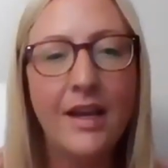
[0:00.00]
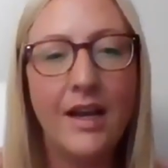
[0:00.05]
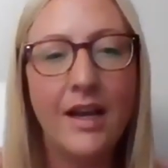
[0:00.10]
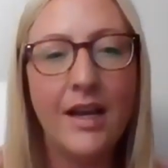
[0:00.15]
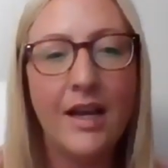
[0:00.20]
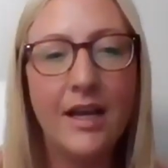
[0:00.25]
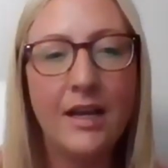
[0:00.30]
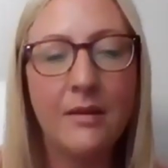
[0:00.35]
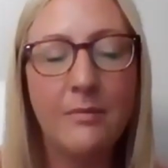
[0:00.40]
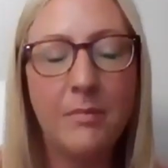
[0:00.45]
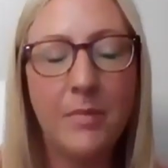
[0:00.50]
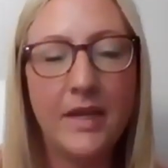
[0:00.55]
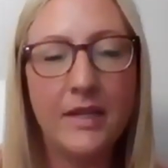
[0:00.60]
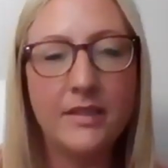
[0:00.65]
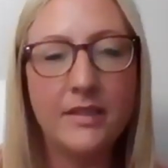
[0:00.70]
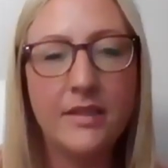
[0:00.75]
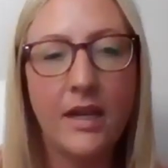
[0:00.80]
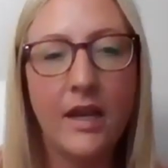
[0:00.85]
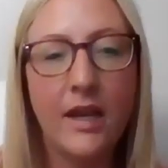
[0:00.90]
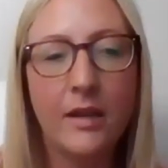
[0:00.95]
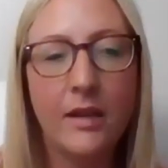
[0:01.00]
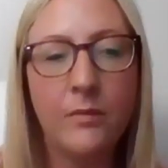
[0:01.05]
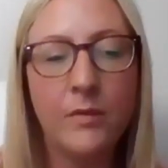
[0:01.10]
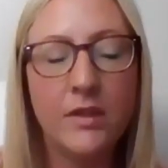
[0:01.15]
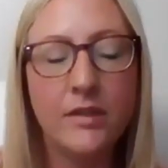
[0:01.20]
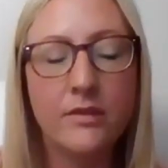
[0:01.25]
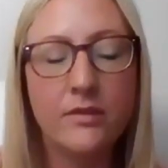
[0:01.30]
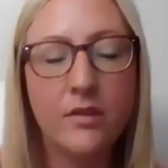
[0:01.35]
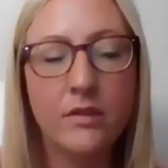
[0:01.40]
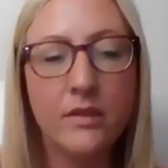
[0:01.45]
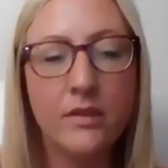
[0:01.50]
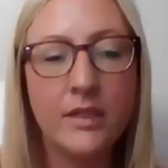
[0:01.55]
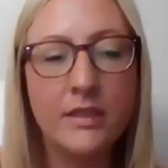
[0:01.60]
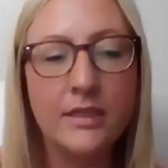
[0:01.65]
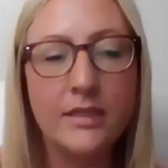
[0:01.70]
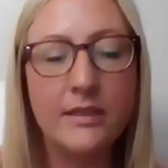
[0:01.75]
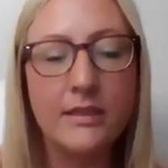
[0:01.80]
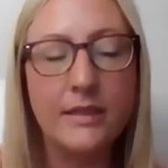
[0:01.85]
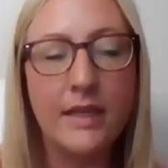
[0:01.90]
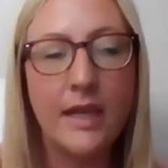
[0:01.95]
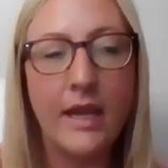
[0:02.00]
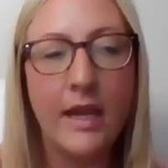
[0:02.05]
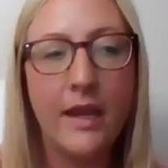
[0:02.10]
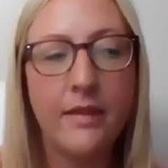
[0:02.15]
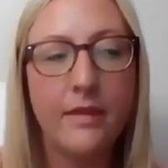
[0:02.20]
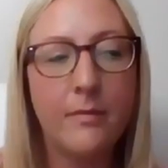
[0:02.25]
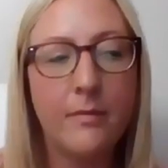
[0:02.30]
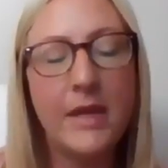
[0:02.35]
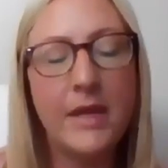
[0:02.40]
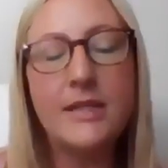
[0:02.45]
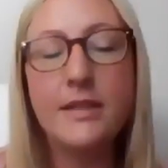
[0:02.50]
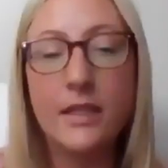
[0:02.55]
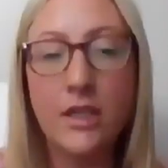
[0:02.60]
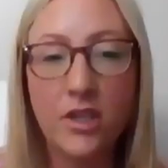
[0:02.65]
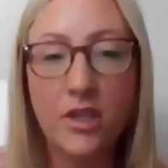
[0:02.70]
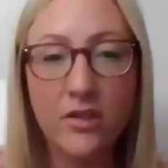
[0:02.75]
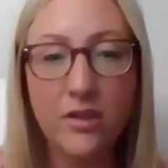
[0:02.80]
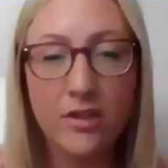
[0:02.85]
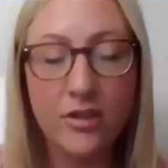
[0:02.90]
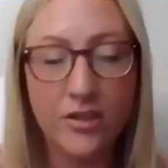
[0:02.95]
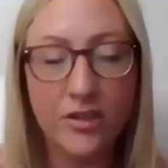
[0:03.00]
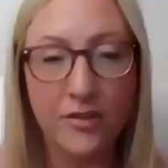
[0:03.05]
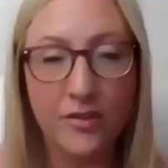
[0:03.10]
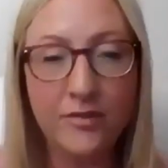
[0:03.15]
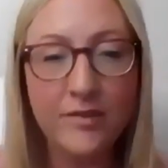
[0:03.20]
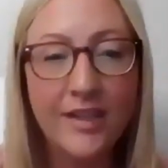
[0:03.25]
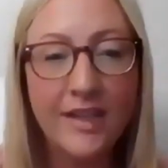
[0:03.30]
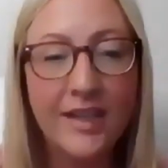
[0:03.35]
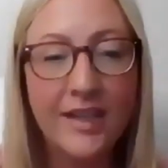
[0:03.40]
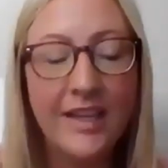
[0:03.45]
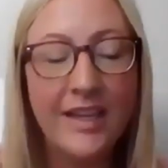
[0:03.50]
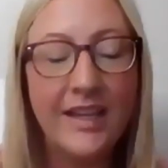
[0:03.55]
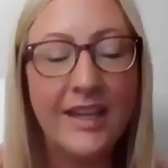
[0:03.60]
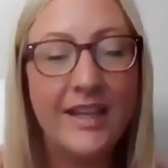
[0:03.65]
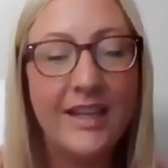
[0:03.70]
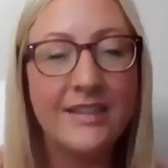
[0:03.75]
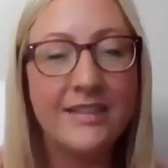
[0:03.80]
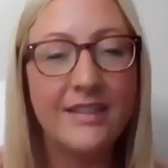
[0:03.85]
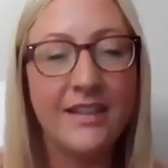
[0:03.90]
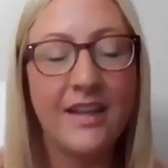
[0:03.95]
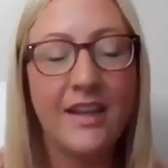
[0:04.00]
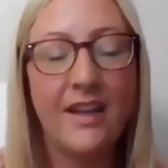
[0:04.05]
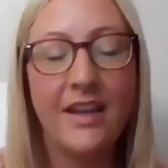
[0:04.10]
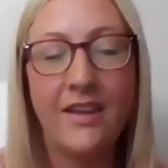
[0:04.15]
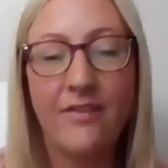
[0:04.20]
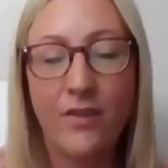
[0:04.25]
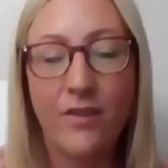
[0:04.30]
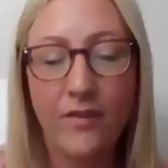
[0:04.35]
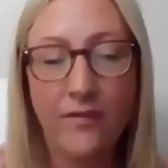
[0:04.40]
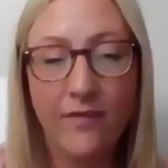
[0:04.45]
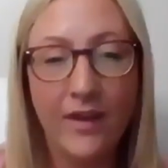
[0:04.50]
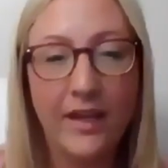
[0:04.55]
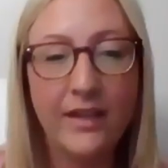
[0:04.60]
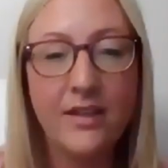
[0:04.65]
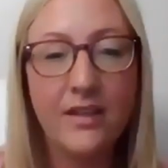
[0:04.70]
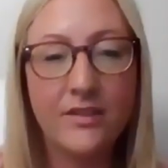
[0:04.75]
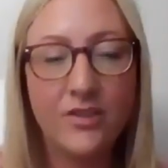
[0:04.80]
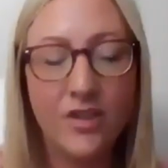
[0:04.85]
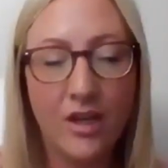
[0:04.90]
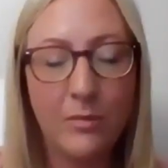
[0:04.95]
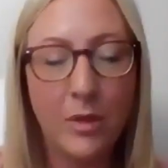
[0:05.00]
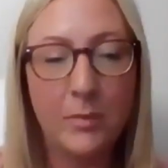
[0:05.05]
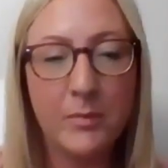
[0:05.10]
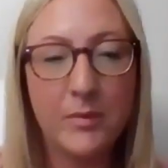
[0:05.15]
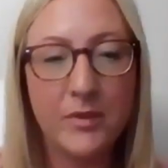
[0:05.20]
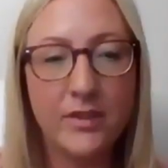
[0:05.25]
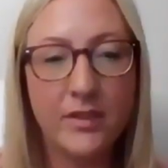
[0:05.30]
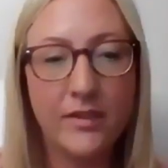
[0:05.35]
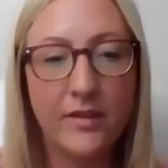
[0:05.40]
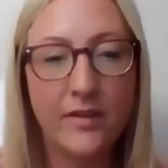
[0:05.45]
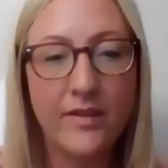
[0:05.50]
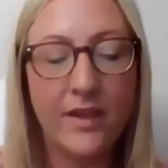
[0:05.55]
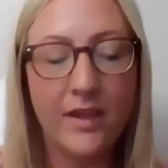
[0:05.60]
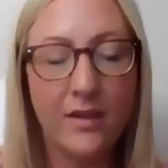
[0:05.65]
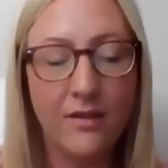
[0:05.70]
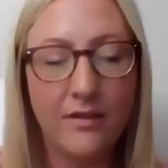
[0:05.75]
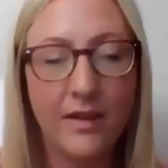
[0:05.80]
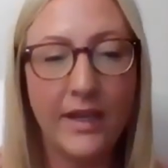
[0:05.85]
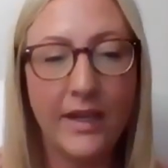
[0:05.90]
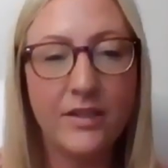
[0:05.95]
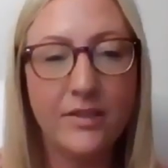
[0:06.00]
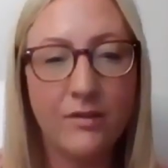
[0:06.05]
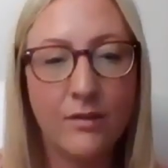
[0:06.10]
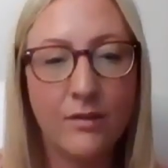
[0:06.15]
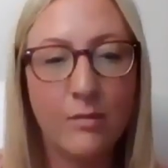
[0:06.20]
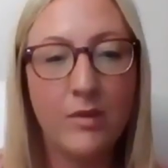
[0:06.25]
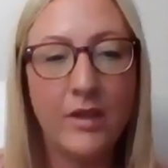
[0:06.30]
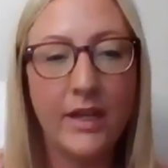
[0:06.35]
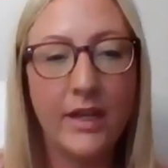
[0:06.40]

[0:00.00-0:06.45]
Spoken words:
But I would certainly just say the best thing you can do is if you find a job opportunity that you'd like to